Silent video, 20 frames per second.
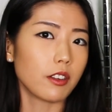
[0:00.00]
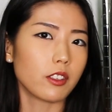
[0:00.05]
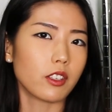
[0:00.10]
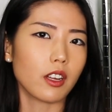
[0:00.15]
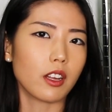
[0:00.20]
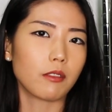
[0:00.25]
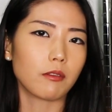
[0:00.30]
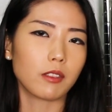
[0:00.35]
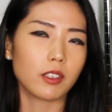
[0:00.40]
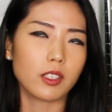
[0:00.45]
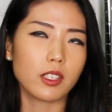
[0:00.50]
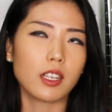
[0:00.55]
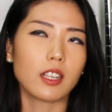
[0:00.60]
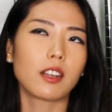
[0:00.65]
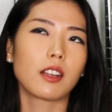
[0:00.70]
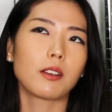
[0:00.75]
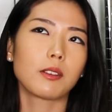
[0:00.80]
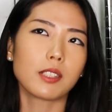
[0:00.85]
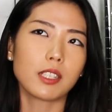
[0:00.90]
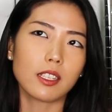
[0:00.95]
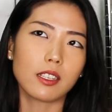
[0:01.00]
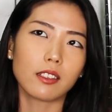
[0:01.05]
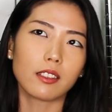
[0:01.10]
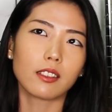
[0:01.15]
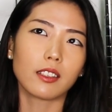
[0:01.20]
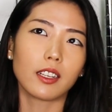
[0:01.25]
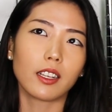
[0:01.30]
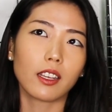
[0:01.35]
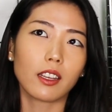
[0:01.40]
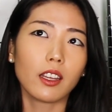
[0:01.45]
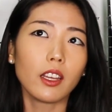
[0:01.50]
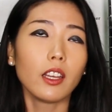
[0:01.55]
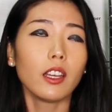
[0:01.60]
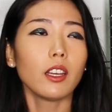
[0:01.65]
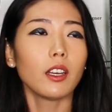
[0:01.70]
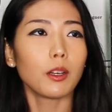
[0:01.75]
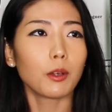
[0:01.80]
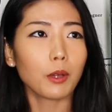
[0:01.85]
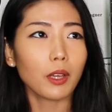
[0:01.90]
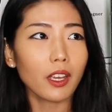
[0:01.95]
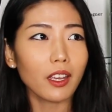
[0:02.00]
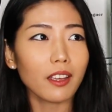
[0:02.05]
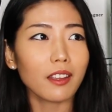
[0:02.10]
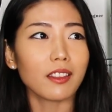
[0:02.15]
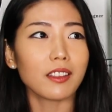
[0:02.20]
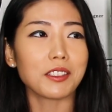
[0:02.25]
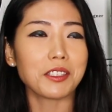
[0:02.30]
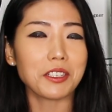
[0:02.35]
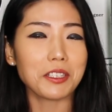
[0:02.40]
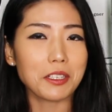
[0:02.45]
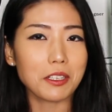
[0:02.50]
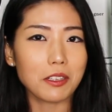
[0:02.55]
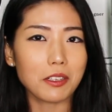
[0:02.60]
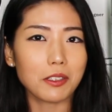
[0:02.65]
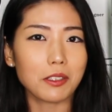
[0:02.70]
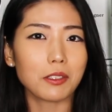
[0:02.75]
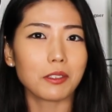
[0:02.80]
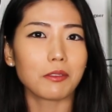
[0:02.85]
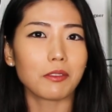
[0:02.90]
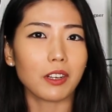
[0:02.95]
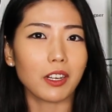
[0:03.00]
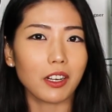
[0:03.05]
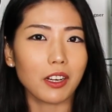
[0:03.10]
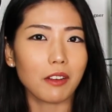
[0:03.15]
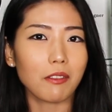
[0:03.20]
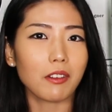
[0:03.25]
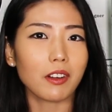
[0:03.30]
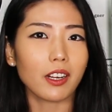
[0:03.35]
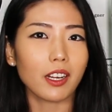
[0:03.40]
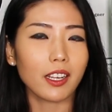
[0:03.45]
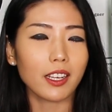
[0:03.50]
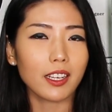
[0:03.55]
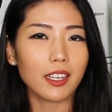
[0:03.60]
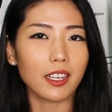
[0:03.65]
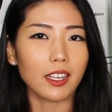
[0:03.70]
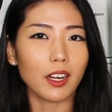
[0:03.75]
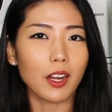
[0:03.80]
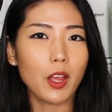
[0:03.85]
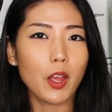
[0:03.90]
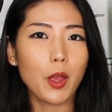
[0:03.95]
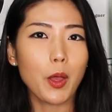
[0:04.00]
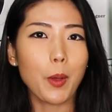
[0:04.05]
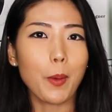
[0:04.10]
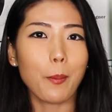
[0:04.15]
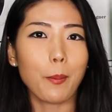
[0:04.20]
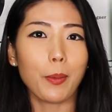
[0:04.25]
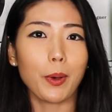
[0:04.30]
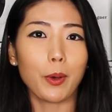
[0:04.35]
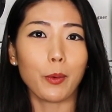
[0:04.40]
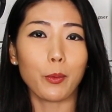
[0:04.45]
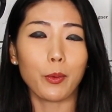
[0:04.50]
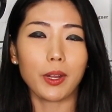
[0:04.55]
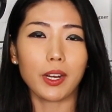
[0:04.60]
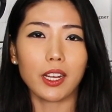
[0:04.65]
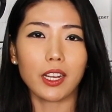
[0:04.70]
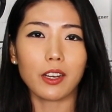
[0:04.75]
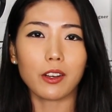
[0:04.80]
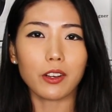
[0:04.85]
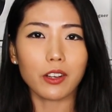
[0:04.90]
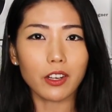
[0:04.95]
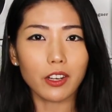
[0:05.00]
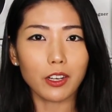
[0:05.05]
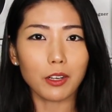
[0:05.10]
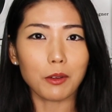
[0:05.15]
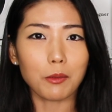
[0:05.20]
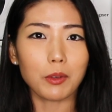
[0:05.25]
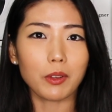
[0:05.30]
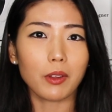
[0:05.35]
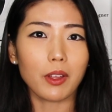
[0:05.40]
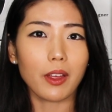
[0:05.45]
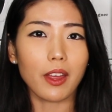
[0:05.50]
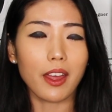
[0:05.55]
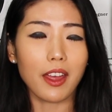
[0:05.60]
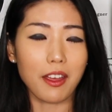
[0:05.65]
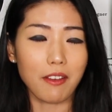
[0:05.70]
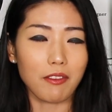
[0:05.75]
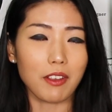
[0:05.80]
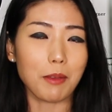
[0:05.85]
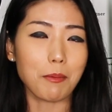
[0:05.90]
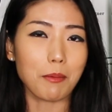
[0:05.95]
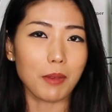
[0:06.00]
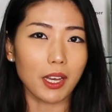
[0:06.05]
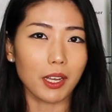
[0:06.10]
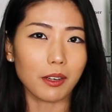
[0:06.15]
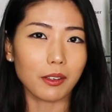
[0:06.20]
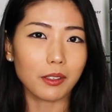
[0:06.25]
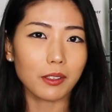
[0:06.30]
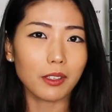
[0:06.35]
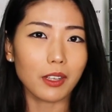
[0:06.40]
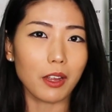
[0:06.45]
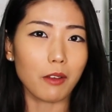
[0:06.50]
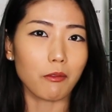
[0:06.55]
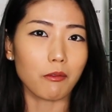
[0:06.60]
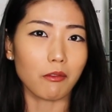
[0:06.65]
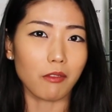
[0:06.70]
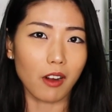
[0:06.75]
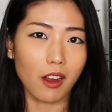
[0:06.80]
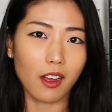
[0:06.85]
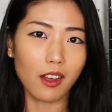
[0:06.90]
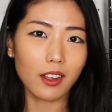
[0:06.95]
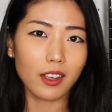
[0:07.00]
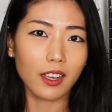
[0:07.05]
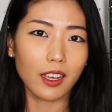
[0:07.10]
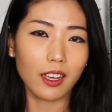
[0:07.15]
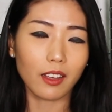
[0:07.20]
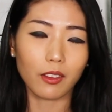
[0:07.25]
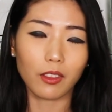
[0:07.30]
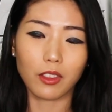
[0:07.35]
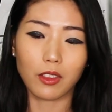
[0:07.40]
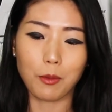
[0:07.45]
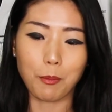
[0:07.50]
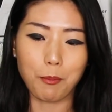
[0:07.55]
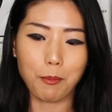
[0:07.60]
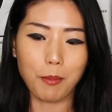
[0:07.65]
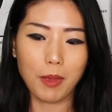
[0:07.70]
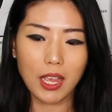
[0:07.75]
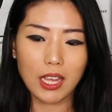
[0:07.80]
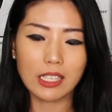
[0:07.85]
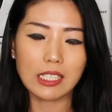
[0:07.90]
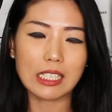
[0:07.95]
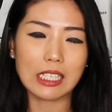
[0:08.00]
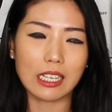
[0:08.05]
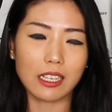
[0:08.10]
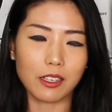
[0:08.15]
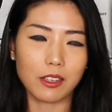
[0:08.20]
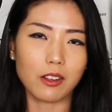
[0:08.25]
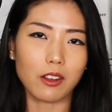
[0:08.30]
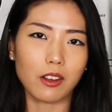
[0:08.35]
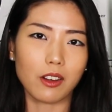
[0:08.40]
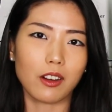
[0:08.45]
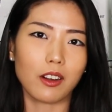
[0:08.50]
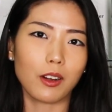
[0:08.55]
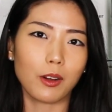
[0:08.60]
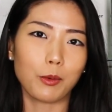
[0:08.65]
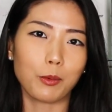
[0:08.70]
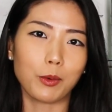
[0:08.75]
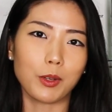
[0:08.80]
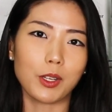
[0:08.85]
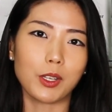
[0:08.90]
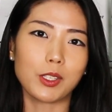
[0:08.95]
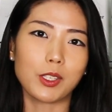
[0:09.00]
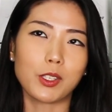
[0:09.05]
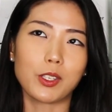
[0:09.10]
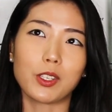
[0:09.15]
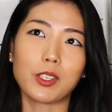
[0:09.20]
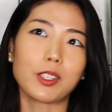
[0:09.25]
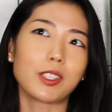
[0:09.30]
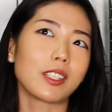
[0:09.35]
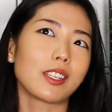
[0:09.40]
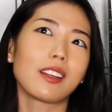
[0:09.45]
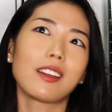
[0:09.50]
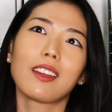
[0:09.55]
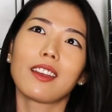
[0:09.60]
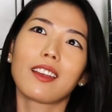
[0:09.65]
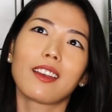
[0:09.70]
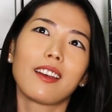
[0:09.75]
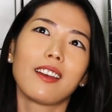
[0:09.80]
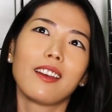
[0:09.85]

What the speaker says: genres, and I was still like, okay, this is still very good. But when I heard heavy metal and rock, the bass guitar was just like